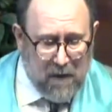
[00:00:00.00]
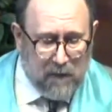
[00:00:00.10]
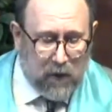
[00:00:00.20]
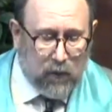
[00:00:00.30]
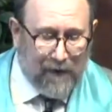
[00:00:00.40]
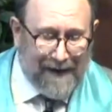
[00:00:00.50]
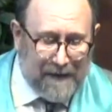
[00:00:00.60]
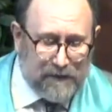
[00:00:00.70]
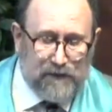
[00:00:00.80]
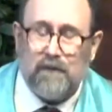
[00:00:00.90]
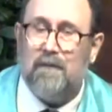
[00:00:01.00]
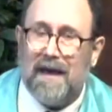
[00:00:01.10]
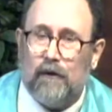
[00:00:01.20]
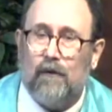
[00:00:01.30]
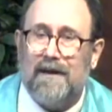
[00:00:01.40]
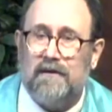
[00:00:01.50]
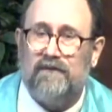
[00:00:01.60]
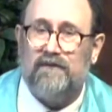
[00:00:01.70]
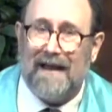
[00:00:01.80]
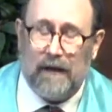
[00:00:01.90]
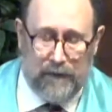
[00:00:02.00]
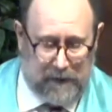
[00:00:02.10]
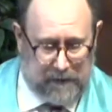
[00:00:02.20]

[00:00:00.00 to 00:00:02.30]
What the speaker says: but were instrumental in developing.